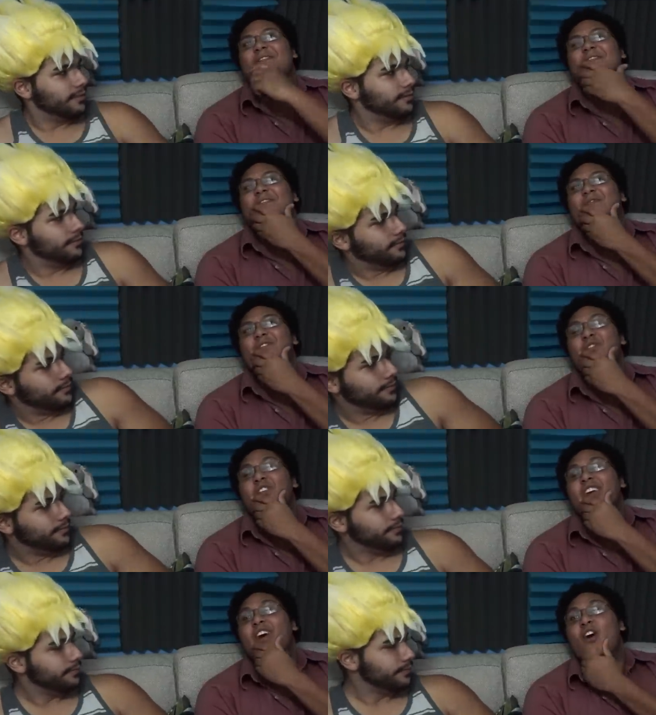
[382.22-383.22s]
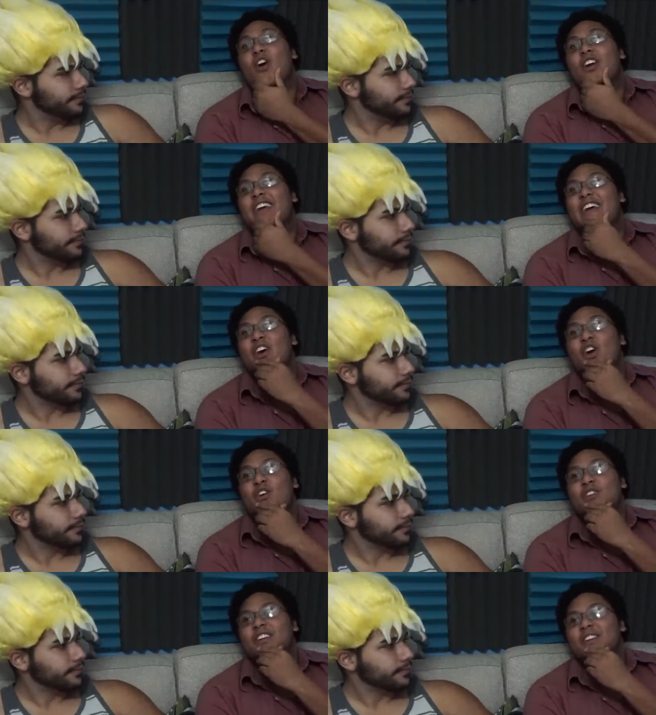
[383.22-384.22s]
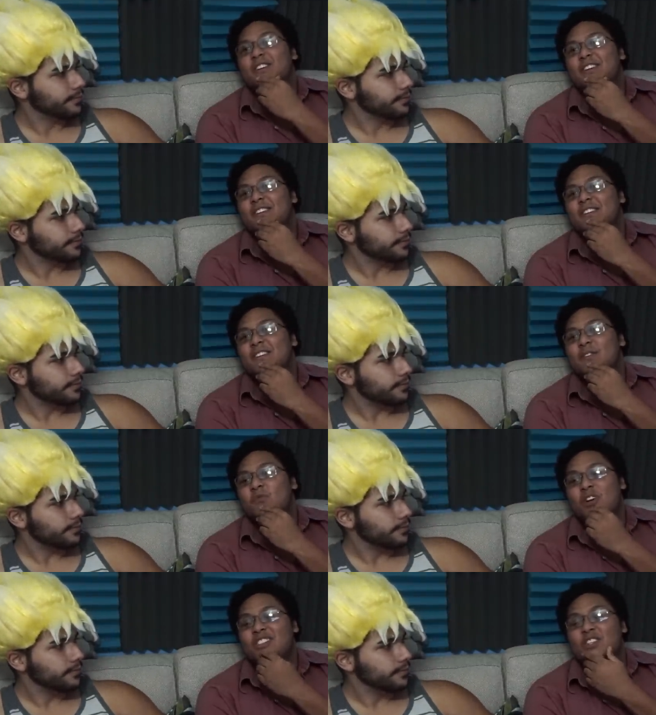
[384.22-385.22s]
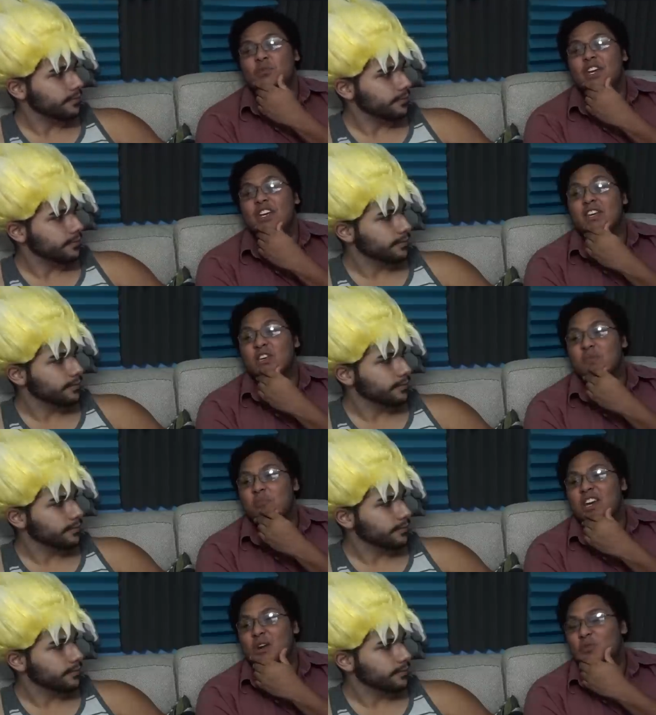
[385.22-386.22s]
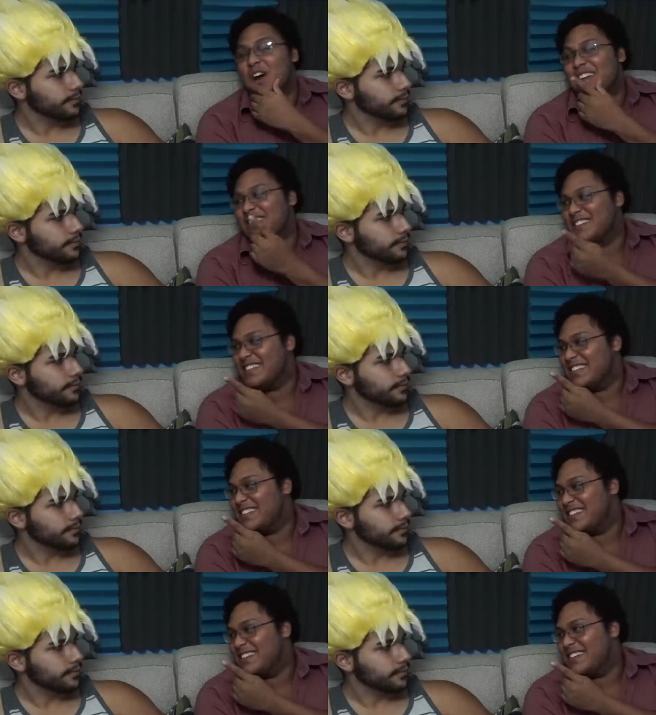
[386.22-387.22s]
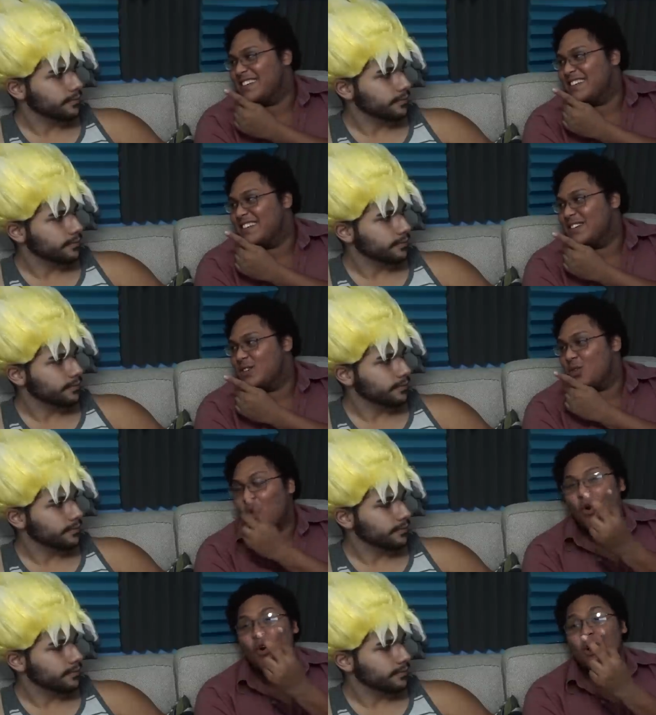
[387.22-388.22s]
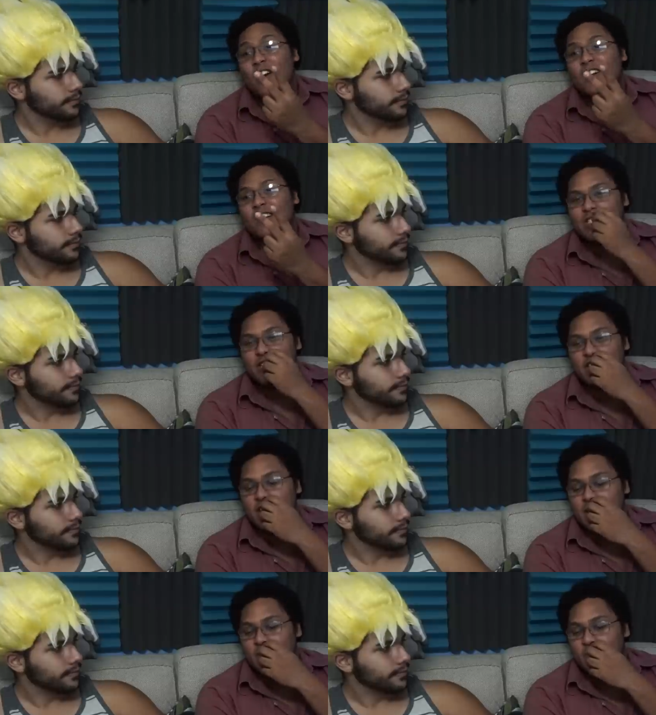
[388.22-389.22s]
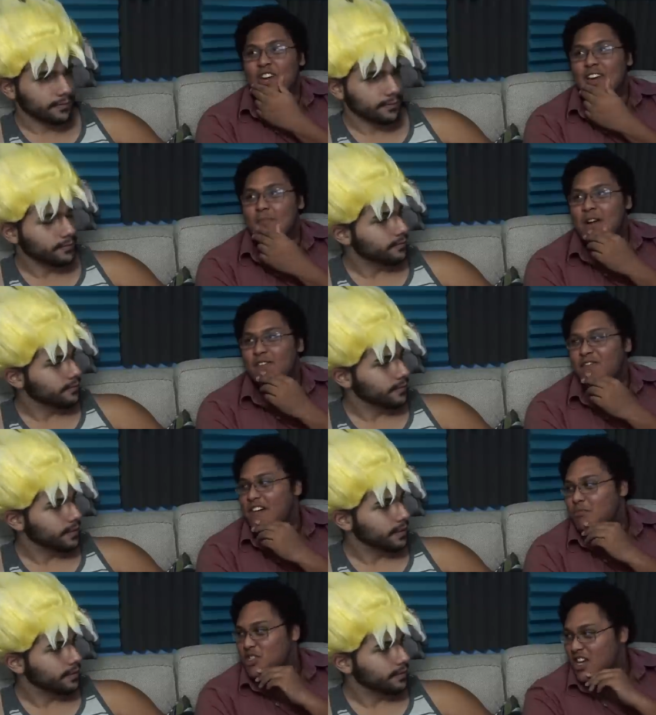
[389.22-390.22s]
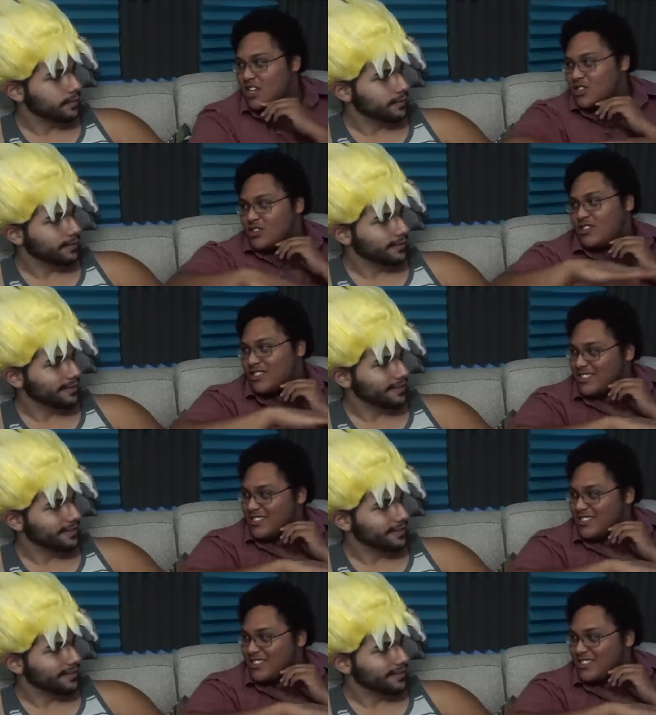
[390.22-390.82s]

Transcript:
Speaker 1: You can get RKO'd once a week. You pick when. Or what's a shitty move? You get hit by five machetes.